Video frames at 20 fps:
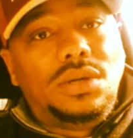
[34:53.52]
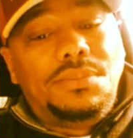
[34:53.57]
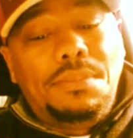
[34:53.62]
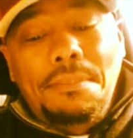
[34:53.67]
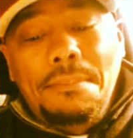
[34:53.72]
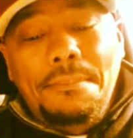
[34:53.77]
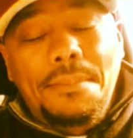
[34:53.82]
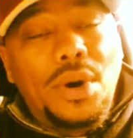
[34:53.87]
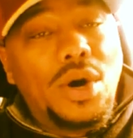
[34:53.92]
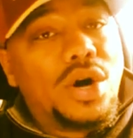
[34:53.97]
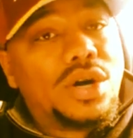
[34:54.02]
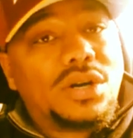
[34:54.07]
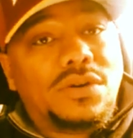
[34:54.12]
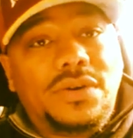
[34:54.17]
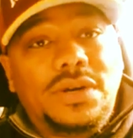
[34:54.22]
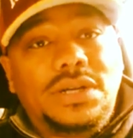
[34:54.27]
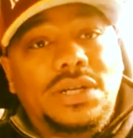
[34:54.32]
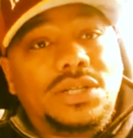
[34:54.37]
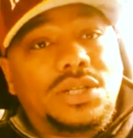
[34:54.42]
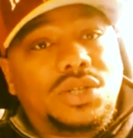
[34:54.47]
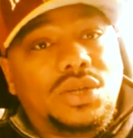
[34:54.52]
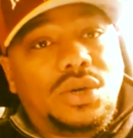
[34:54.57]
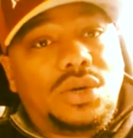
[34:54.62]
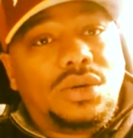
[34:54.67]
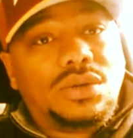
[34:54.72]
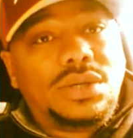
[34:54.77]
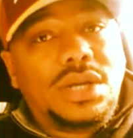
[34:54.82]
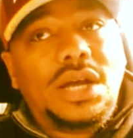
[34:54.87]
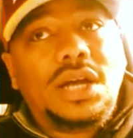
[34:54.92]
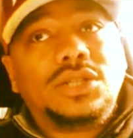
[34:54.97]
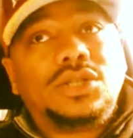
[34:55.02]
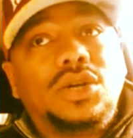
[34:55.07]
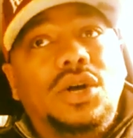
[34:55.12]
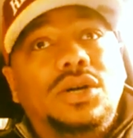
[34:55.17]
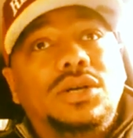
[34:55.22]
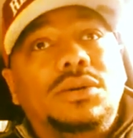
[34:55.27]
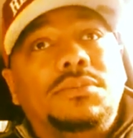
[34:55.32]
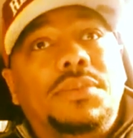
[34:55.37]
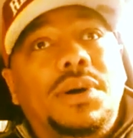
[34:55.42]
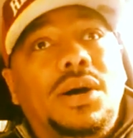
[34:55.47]
They are
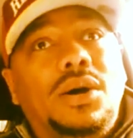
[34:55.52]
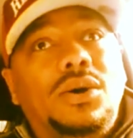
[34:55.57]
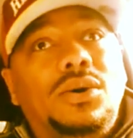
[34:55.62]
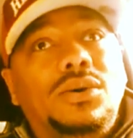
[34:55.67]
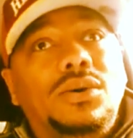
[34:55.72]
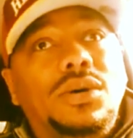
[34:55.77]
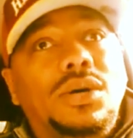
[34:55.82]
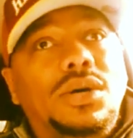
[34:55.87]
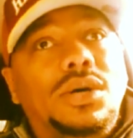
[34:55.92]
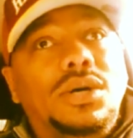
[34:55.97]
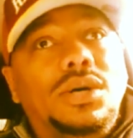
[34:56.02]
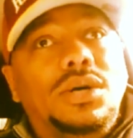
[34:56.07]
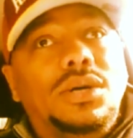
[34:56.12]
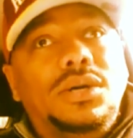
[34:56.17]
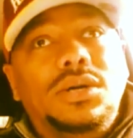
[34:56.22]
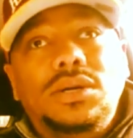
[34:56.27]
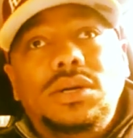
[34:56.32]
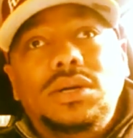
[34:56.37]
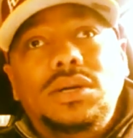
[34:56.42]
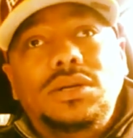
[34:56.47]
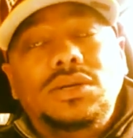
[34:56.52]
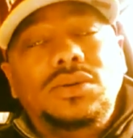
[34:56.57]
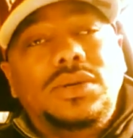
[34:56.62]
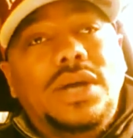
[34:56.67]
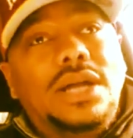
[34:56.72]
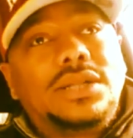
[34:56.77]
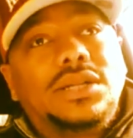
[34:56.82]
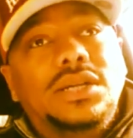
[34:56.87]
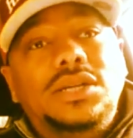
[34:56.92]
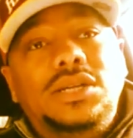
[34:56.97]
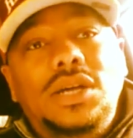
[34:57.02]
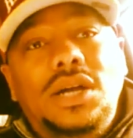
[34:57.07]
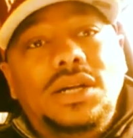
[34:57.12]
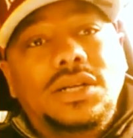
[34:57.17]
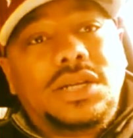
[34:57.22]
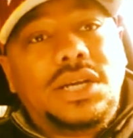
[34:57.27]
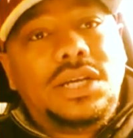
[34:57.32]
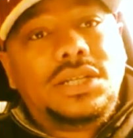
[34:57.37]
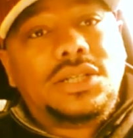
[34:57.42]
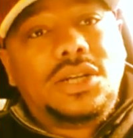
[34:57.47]
talking about You got the young
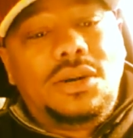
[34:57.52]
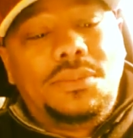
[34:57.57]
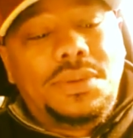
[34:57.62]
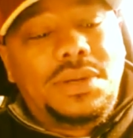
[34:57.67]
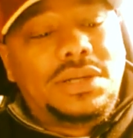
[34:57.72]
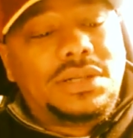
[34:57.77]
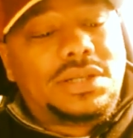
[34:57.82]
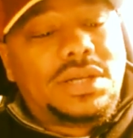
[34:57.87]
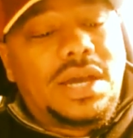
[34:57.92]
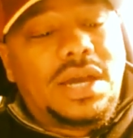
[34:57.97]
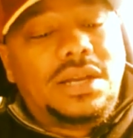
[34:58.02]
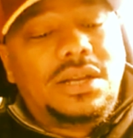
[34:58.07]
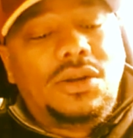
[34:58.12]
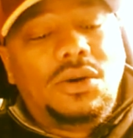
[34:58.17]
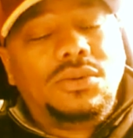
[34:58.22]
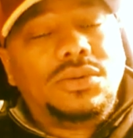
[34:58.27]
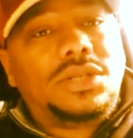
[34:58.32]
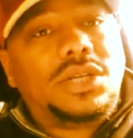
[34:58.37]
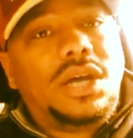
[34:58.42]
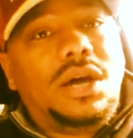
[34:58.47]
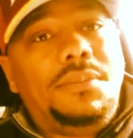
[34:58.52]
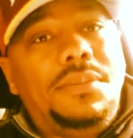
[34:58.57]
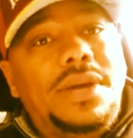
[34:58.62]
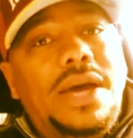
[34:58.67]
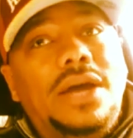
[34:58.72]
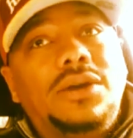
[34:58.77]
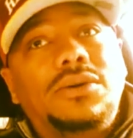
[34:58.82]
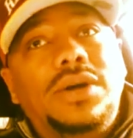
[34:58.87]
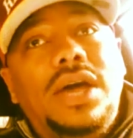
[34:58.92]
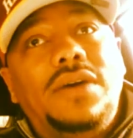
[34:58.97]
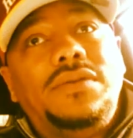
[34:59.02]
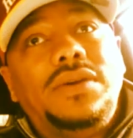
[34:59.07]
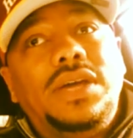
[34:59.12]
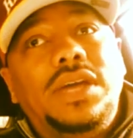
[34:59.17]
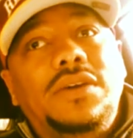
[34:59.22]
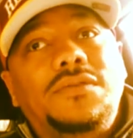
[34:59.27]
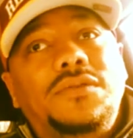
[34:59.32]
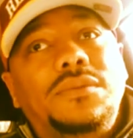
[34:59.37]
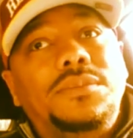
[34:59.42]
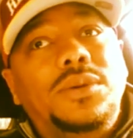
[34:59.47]
kids coming in saying, don't tell me I don't have an
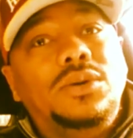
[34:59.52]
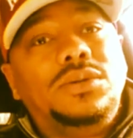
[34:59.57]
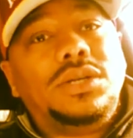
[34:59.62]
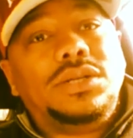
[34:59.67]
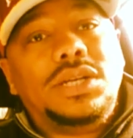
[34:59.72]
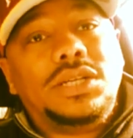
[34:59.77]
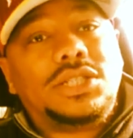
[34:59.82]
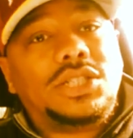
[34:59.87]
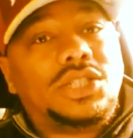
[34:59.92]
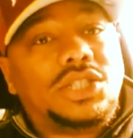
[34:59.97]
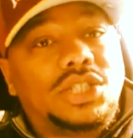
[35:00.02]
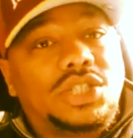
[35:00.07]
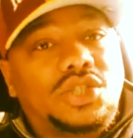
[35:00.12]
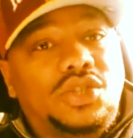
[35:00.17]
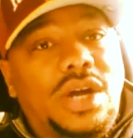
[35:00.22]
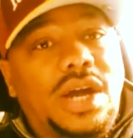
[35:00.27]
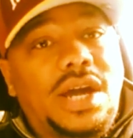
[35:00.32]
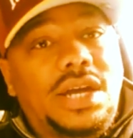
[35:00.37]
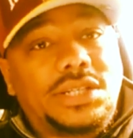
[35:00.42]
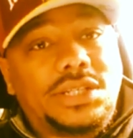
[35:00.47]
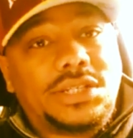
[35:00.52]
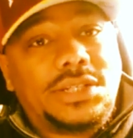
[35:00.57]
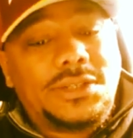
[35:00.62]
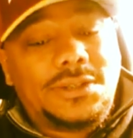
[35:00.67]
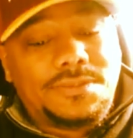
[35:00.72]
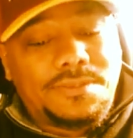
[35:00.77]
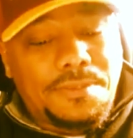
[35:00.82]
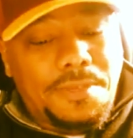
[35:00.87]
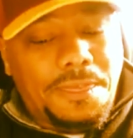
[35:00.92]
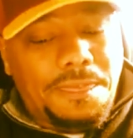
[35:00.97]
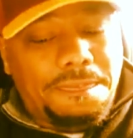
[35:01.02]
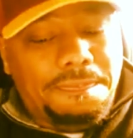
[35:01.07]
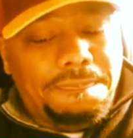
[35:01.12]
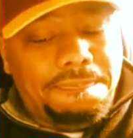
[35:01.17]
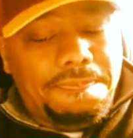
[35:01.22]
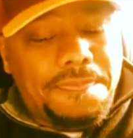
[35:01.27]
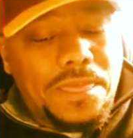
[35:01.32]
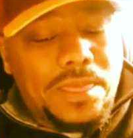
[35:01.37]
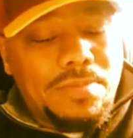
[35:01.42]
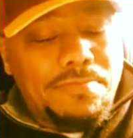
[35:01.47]
ear for music. This is just trash.
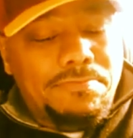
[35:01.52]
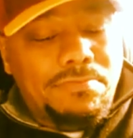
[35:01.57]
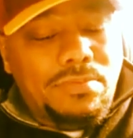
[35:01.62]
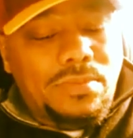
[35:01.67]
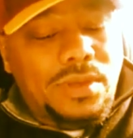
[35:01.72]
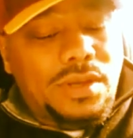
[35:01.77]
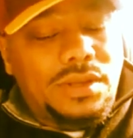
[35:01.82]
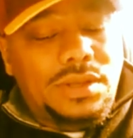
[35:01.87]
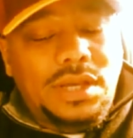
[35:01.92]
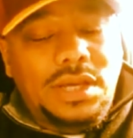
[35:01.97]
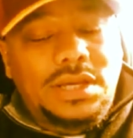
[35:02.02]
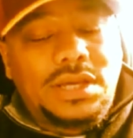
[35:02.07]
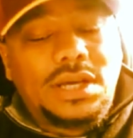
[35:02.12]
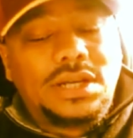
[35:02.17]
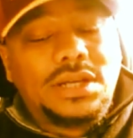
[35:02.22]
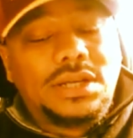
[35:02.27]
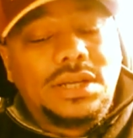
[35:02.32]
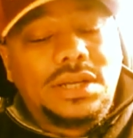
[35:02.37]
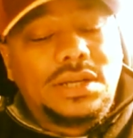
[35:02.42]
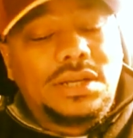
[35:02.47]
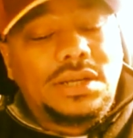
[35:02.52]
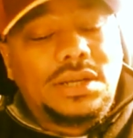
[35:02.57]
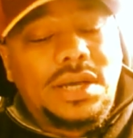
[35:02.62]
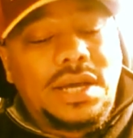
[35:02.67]
They're killing it.